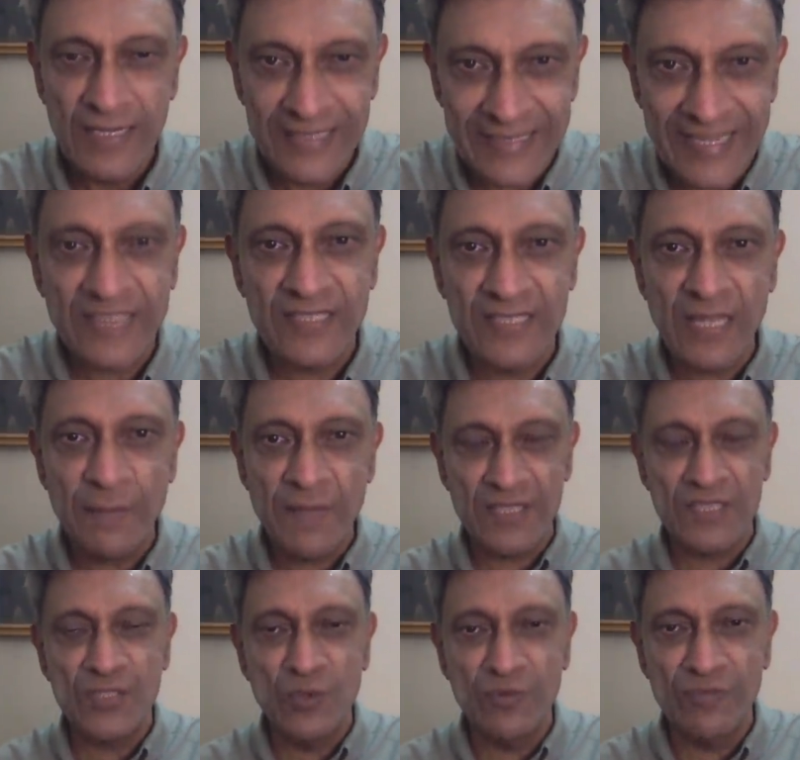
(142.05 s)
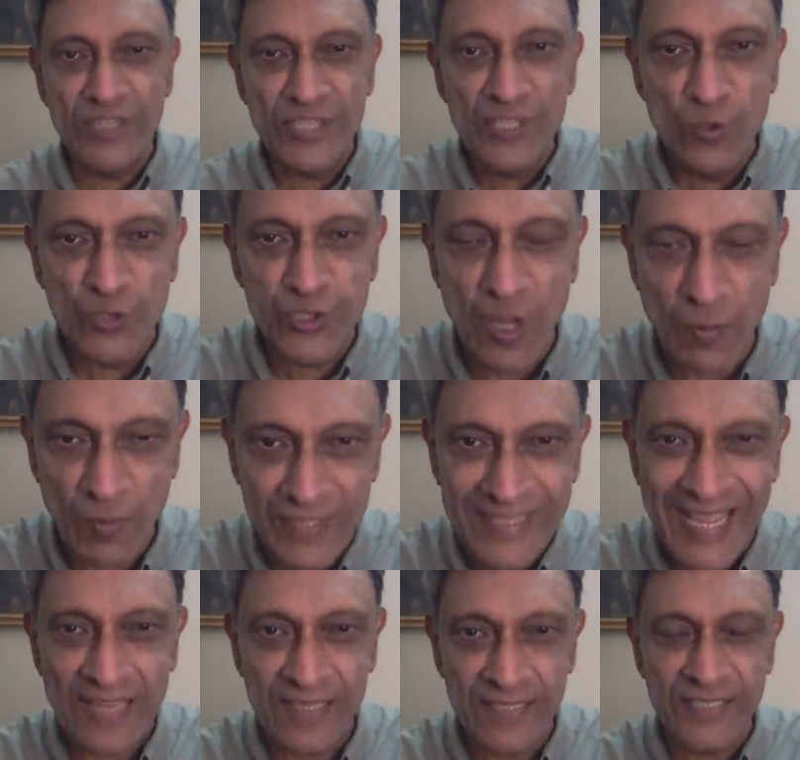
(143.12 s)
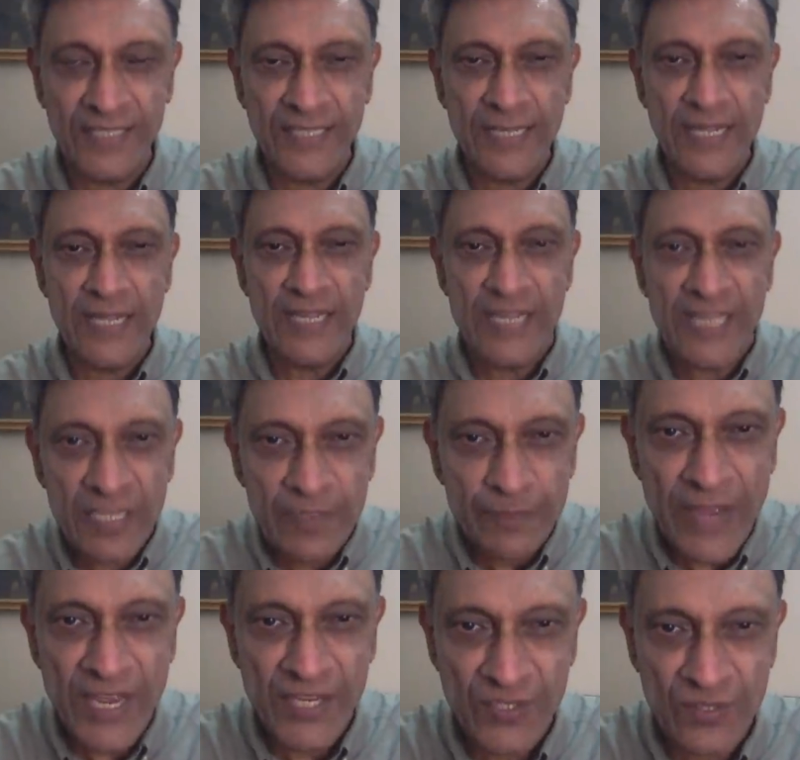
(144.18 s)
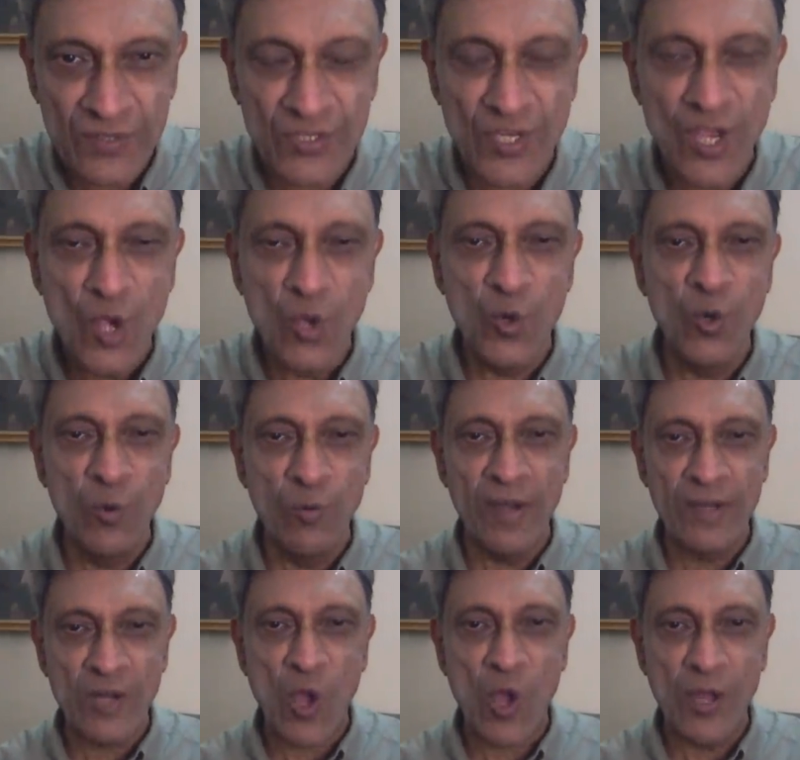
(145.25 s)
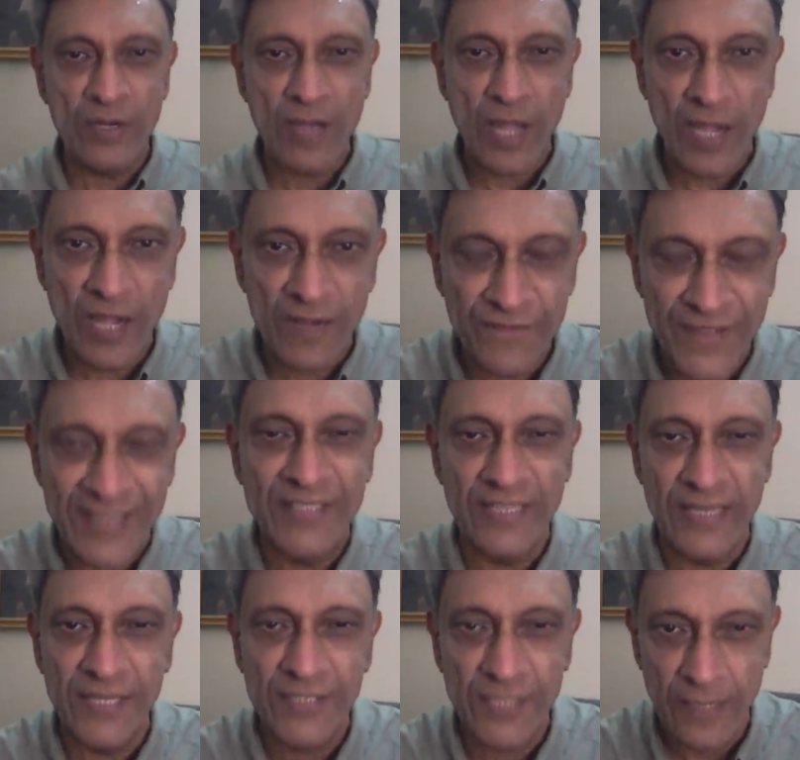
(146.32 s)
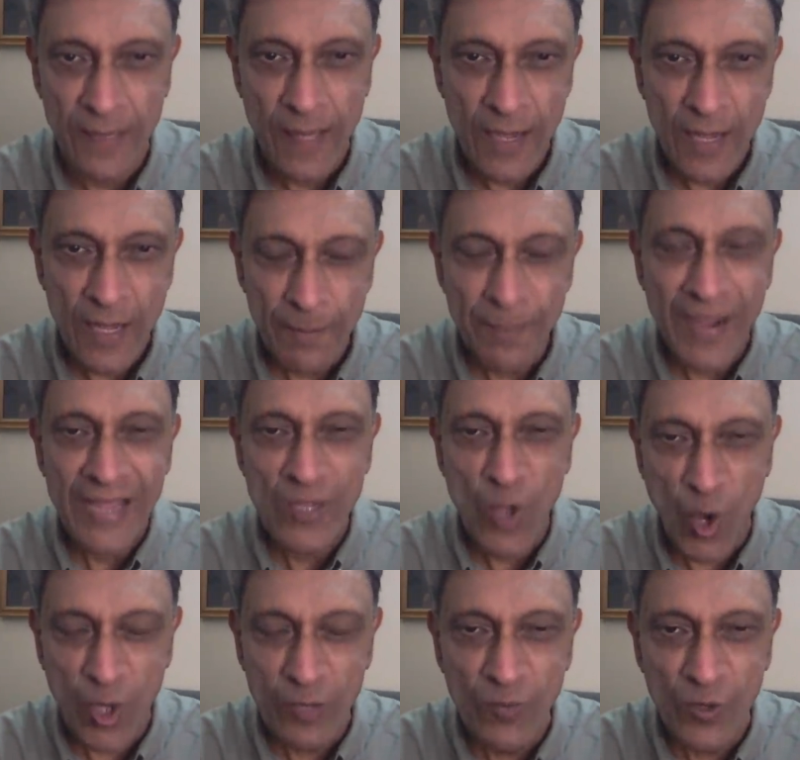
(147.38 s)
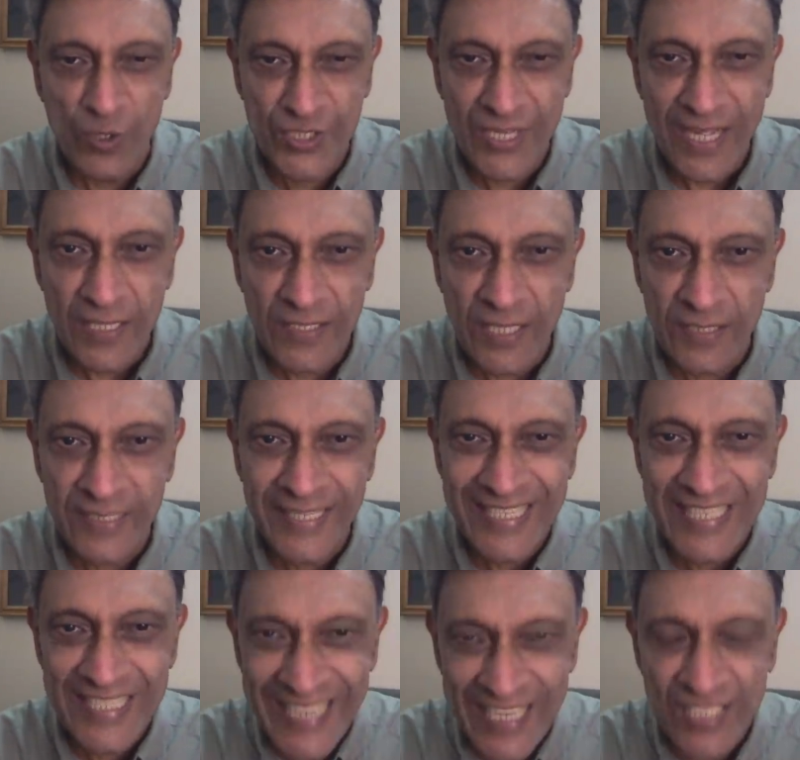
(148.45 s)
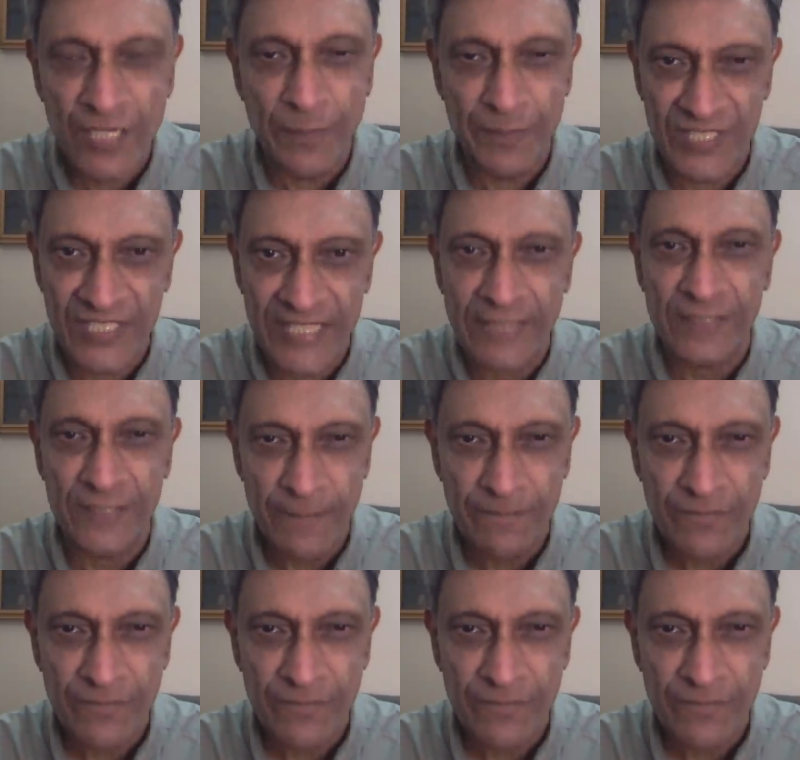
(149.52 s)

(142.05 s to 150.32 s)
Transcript: dexamethasone reduced mortality in patients who were on a ventilator by almost 36%.